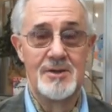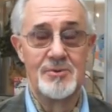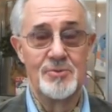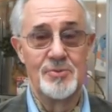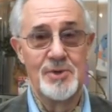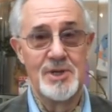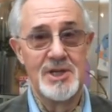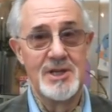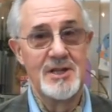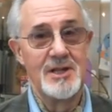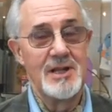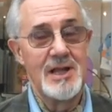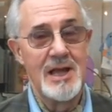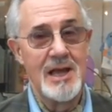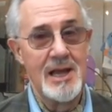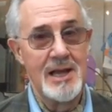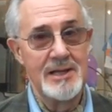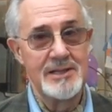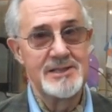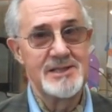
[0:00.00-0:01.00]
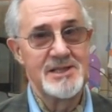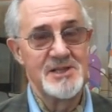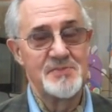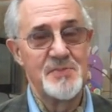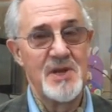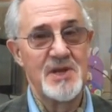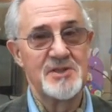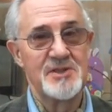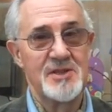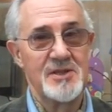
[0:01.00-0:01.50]
Well, I
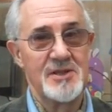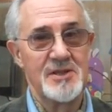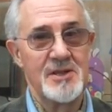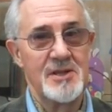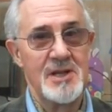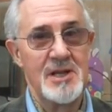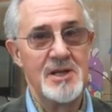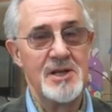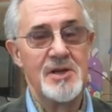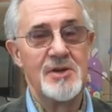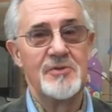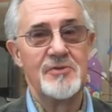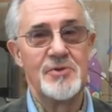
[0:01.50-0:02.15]
suspect that any